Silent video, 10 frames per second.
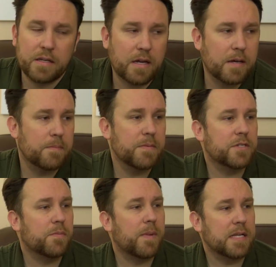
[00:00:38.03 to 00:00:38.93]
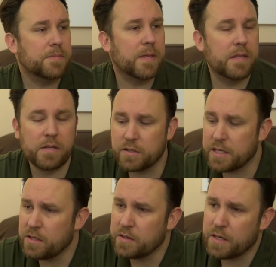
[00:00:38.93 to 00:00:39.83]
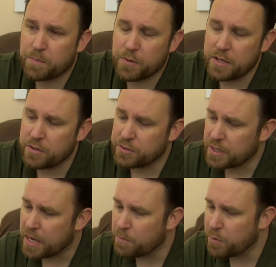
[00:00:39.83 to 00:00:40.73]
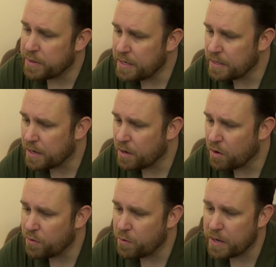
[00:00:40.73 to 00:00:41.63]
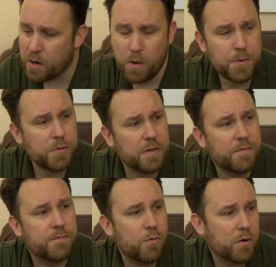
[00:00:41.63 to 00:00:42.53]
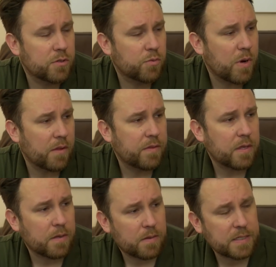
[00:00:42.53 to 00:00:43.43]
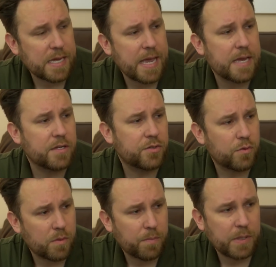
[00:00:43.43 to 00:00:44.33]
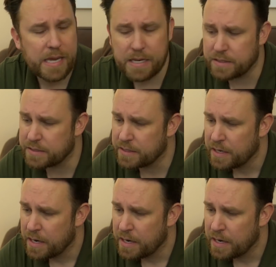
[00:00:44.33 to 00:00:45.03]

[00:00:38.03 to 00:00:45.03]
Mr. Blacksmith, it looks like you did a pretty good job with it, although I hope you did forge weld the tang to the blades.